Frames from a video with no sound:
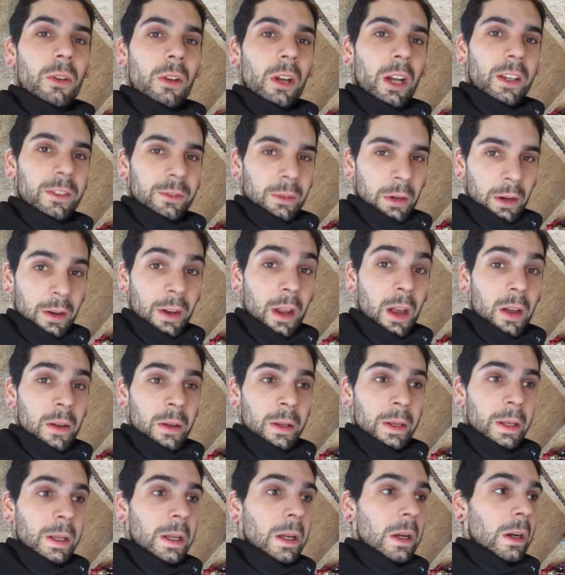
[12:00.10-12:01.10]
guys around now.
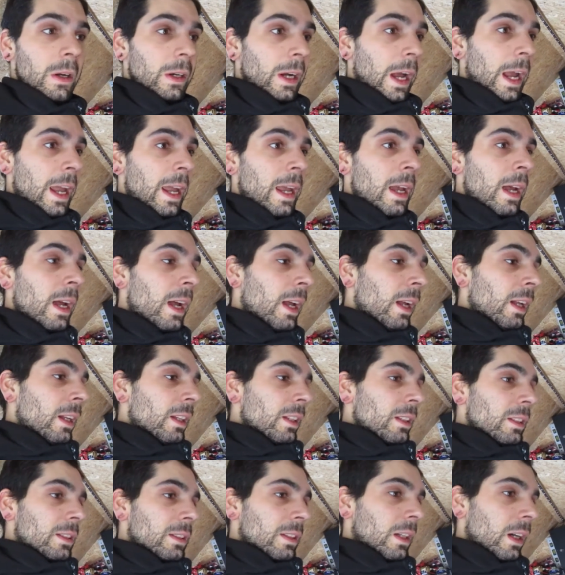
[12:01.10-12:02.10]
Okay,
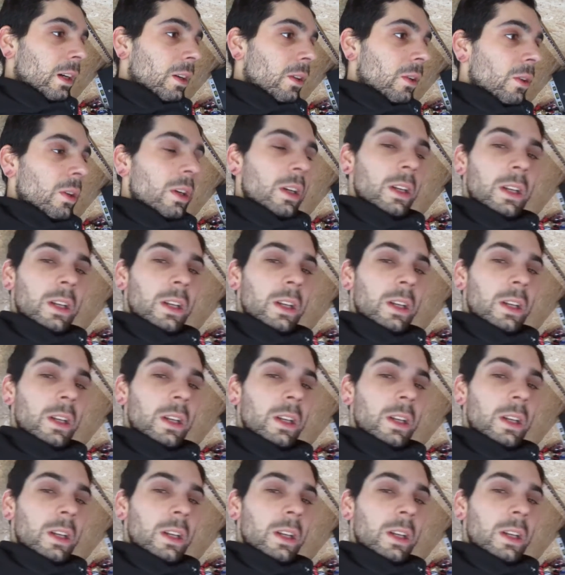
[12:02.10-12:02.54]
so